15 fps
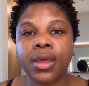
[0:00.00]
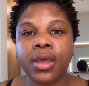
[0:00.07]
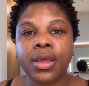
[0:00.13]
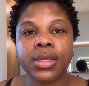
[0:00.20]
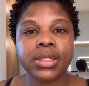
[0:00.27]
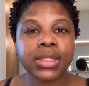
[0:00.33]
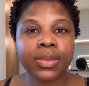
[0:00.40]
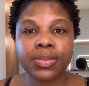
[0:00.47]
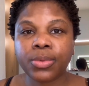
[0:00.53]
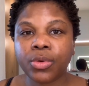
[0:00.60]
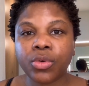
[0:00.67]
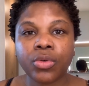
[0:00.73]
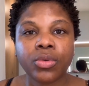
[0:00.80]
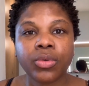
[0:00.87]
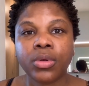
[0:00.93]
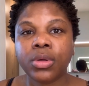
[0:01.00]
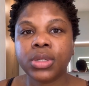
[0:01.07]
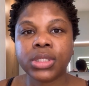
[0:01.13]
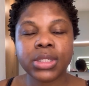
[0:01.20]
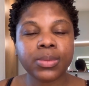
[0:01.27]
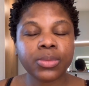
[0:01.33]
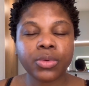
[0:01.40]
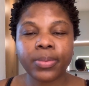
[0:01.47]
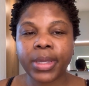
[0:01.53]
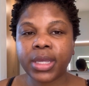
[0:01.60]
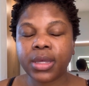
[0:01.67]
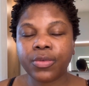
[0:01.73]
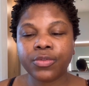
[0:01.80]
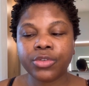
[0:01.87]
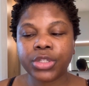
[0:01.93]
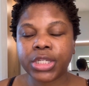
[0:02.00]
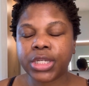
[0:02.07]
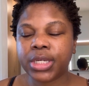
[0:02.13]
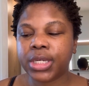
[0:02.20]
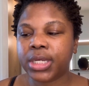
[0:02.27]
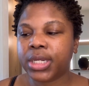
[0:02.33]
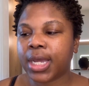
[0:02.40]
simple makeup routine.